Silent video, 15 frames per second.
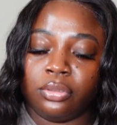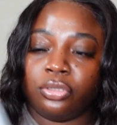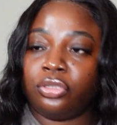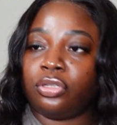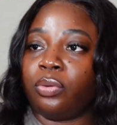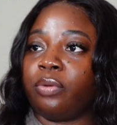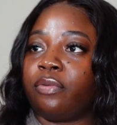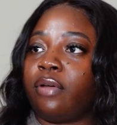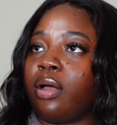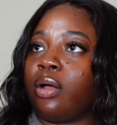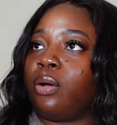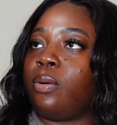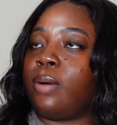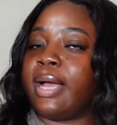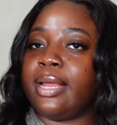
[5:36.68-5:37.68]
So we've got
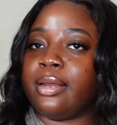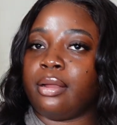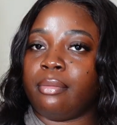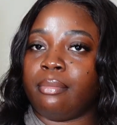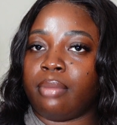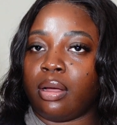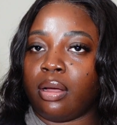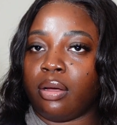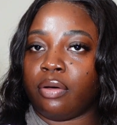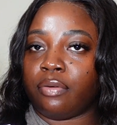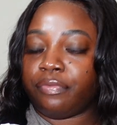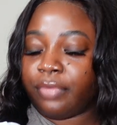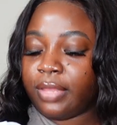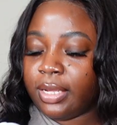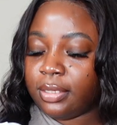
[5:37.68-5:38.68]
quite a number of
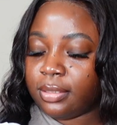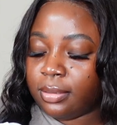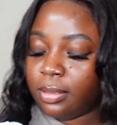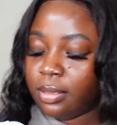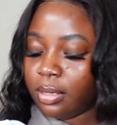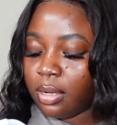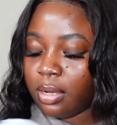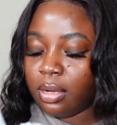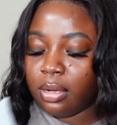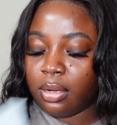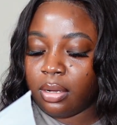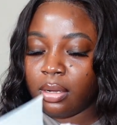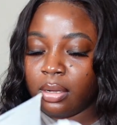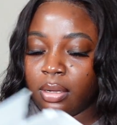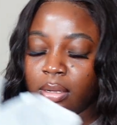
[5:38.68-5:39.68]
things here.
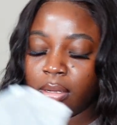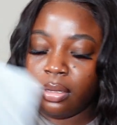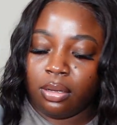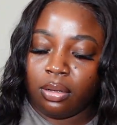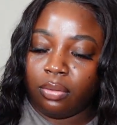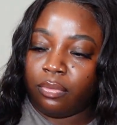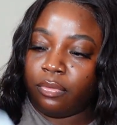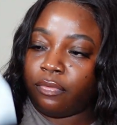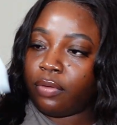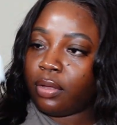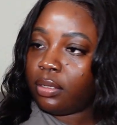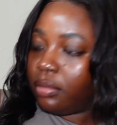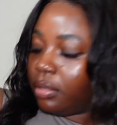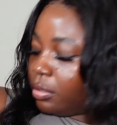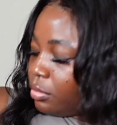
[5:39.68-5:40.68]

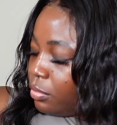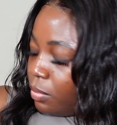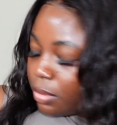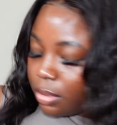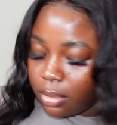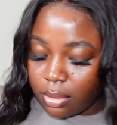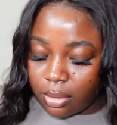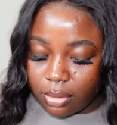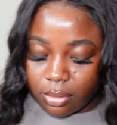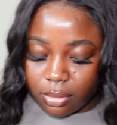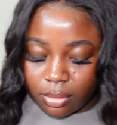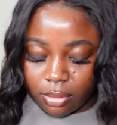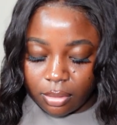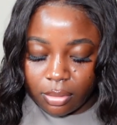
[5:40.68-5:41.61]
Got this one.